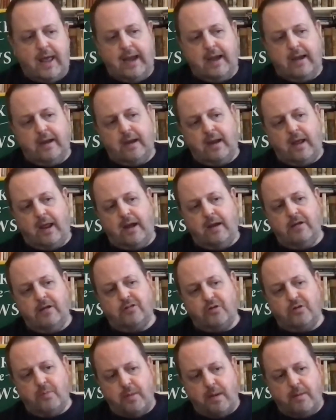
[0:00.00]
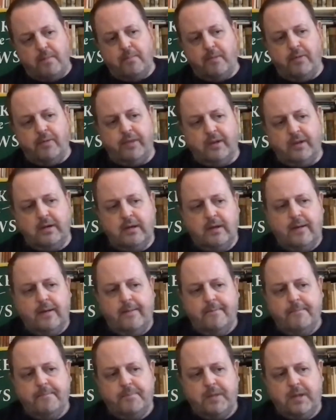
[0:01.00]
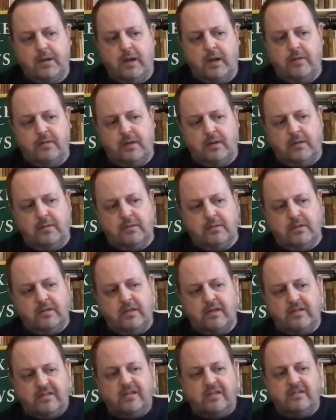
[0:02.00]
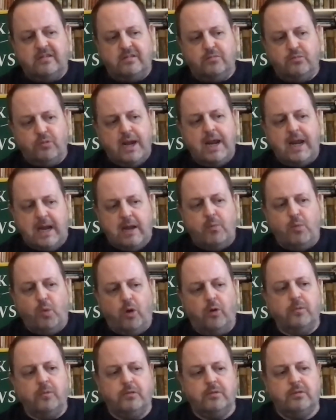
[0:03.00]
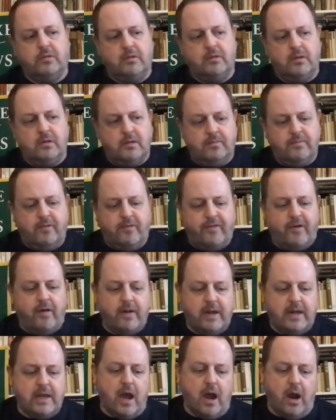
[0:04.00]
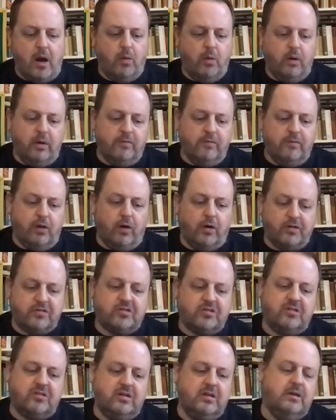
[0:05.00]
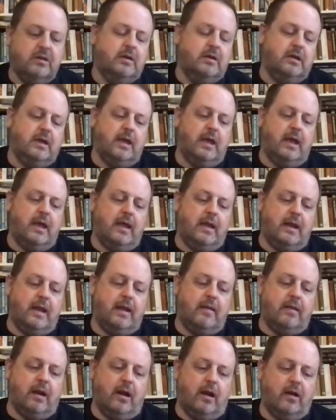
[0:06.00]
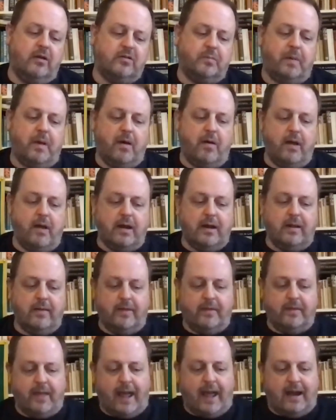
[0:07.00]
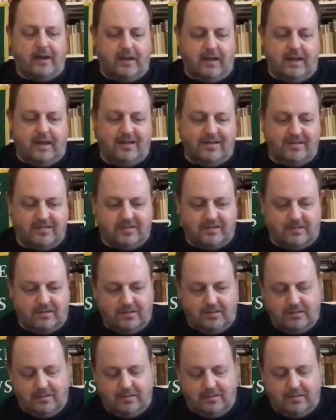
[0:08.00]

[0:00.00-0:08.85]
and to remember that, you know, this is really what the very young will have lost in the last period, and that is